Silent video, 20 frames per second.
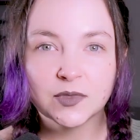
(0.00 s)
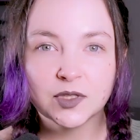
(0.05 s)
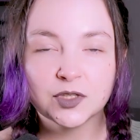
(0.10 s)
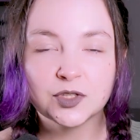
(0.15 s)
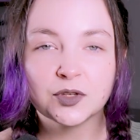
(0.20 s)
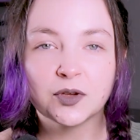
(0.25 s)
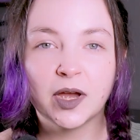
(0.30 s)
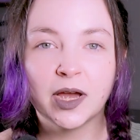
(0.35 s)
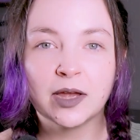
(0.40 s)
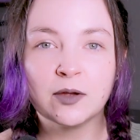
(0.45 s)

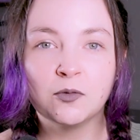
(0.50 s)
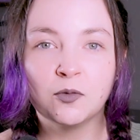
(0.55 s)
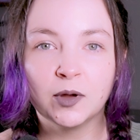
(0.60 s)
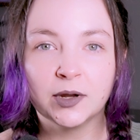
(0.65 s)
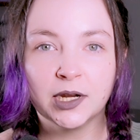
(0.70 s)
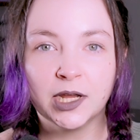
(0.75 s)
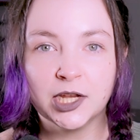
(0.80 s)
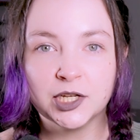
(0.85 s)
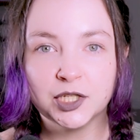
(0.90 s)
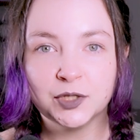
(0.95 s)
So I
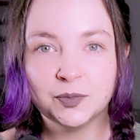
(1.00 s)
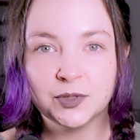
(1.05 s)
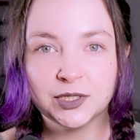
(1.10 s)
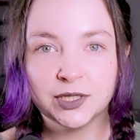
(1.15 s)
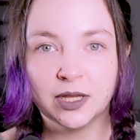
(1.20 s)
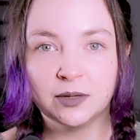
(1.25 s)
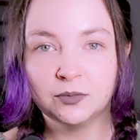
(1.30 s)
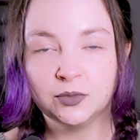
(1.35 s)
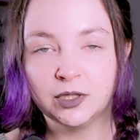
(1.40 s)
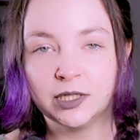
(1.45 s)

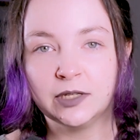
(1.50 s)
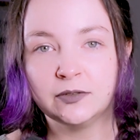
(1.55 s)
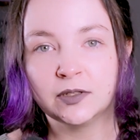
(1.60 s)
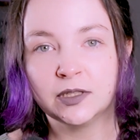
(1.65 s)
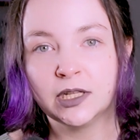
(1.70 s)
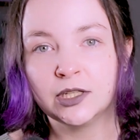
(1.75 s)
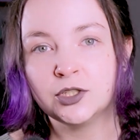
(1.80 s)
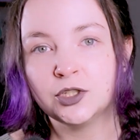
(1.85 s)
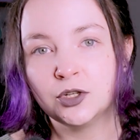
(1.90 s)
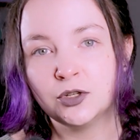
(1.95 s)
100% believe that
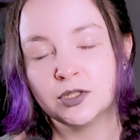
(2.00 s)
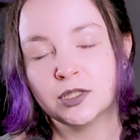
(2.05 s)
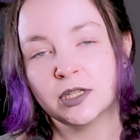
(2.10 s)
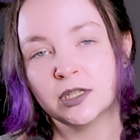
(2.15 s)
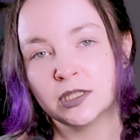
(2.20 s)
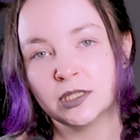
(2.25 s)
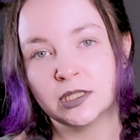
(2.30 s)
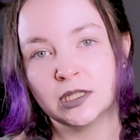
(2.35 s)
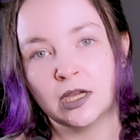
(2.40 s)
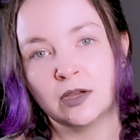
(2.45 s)
they chose
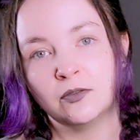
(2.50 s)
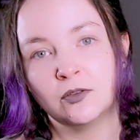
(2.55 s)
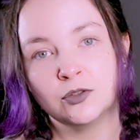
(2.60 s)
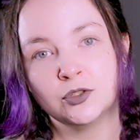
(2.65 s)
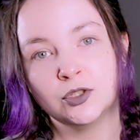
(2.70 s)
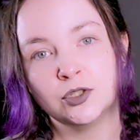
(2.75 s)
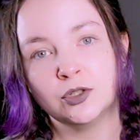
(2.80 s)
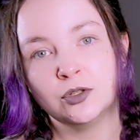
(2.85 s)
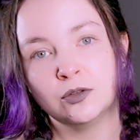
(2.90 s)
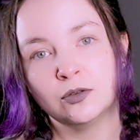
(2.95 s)
this novel
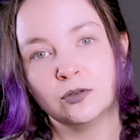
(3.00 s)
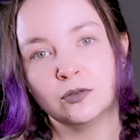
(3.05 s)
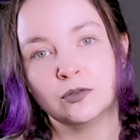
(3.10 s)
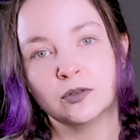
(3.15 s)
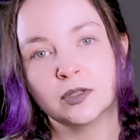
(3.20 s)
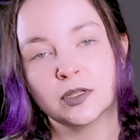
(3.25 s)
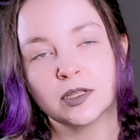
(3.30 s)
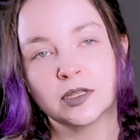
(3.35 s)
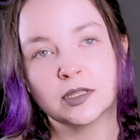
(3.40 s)
to